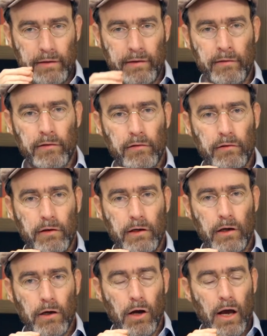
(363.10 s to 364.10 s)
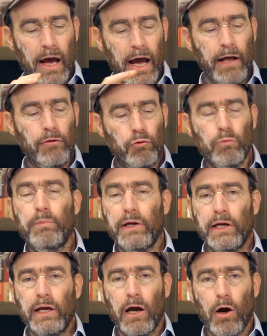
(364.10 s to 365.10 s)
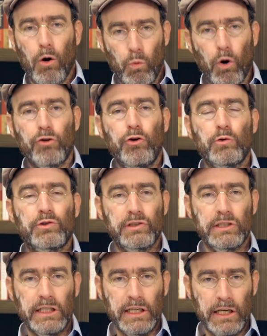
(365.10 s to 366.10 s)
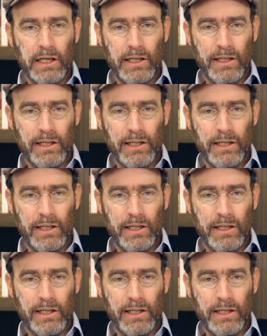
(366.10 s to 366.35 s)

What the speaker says: identity had to be what you see